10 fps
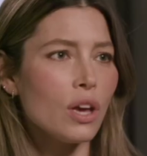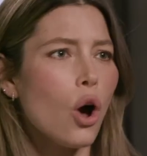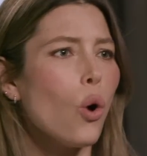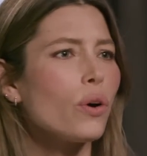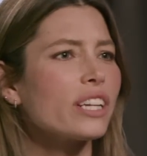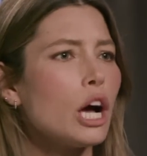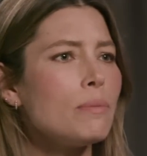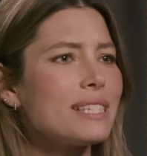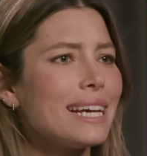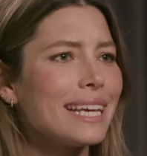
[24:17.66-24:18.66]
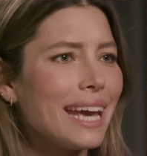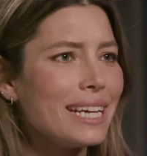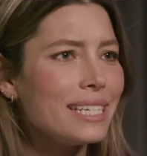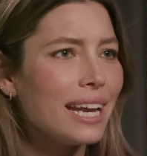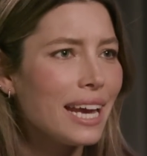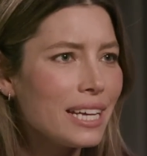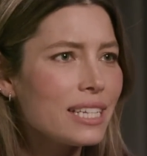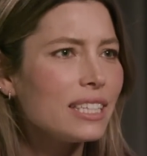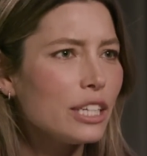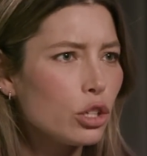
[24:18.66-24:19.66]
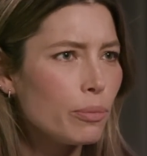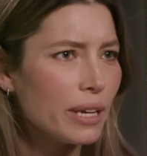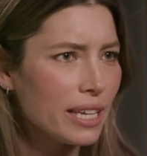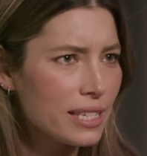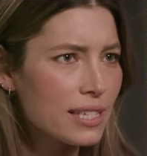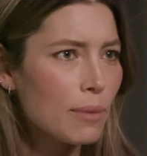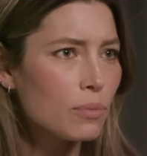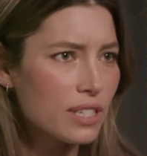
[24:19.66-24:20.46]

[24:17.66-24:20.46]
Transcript: and so or it comes like hand in strange. hand a little bit and some